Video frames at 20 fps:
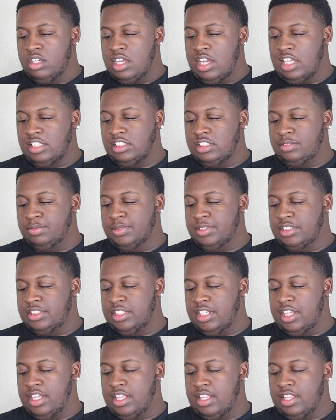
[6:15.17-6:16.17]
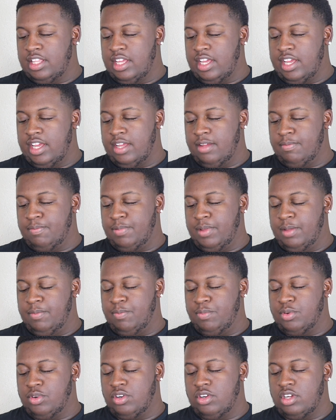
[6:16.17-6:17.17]
I just be seeing that
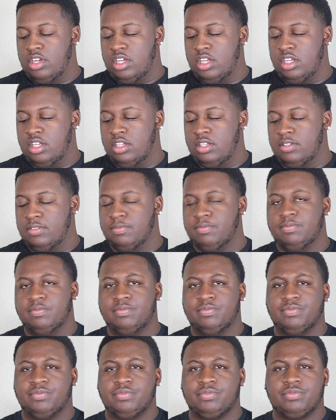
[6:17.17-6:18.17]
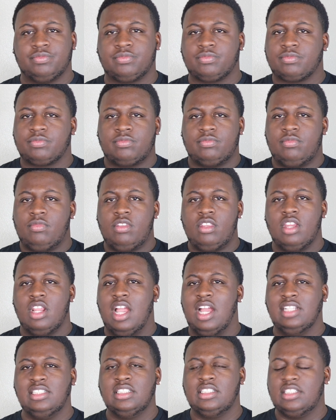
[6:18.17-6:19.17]
people, um,
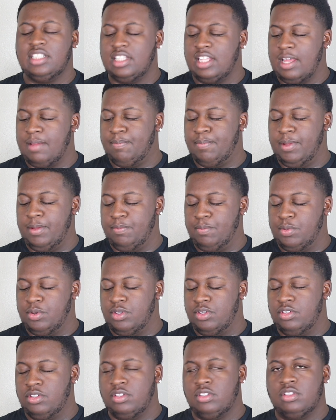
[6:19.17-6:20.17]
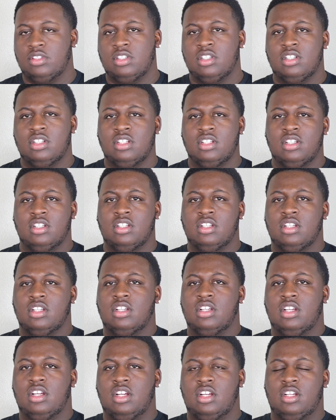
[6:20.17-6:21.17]
I just see that people,
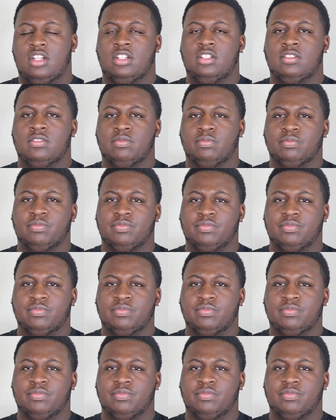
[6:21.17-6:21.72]
um,